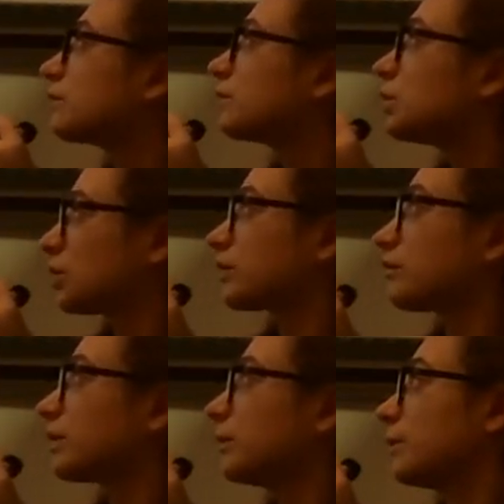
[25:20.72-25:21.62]
look
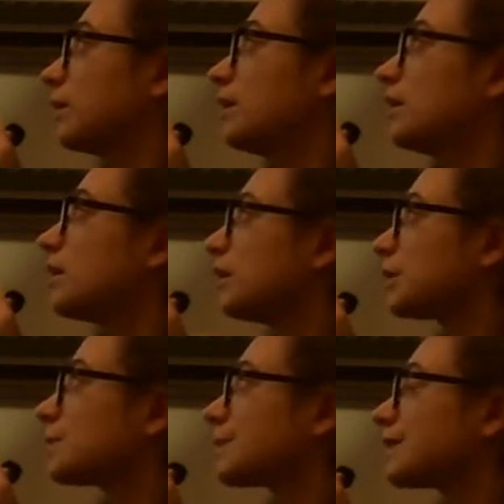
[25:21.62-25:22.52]
through a
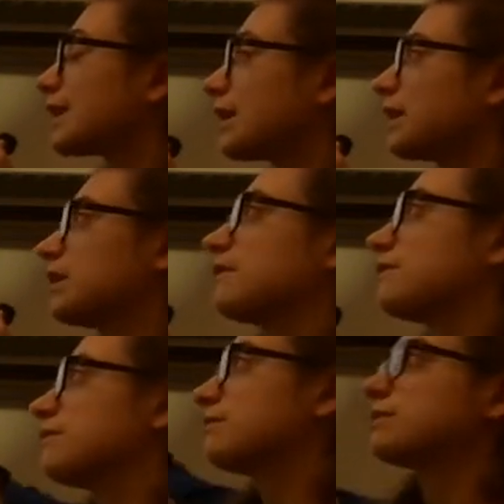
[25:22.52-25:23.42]
little bit that kind
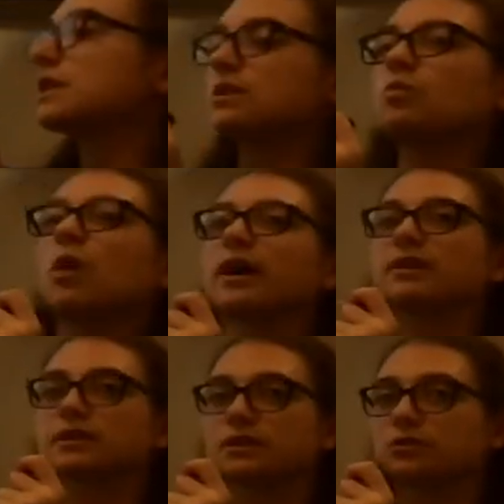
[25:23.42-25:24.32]
of says why
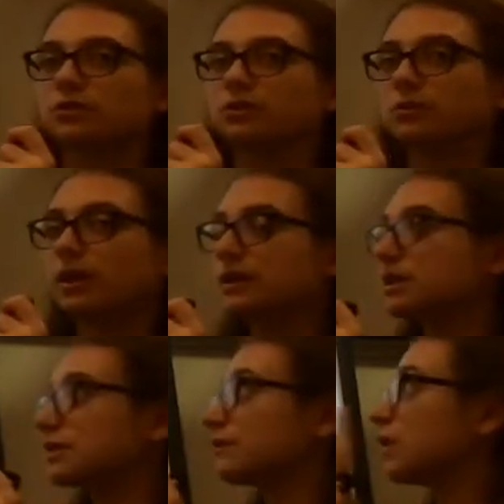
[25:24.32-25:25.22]
this is true, why this
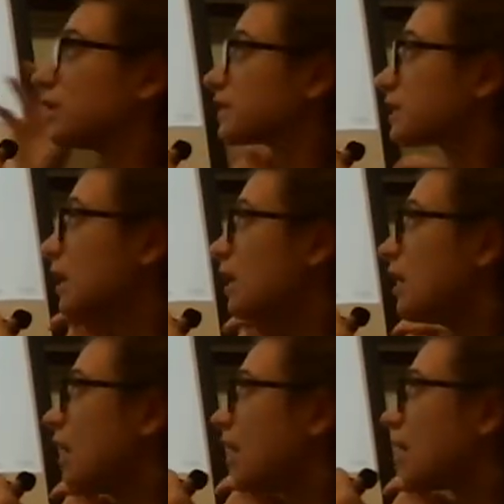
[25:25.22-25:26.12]
is false.
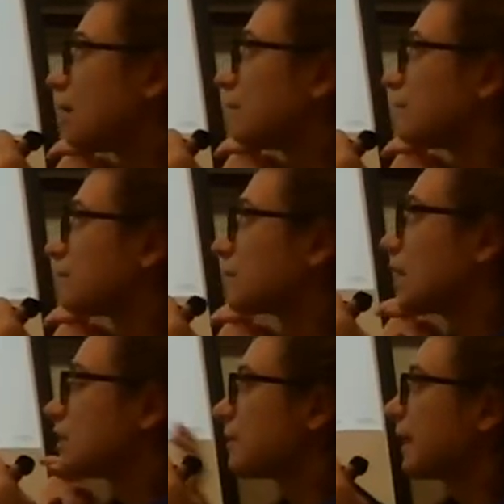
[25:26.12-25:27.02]

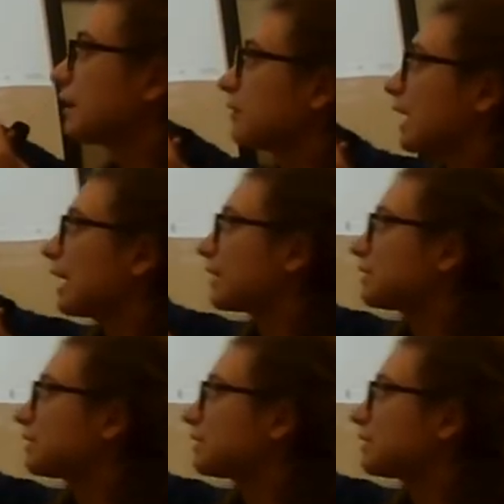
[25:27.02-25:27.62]
The pancreatic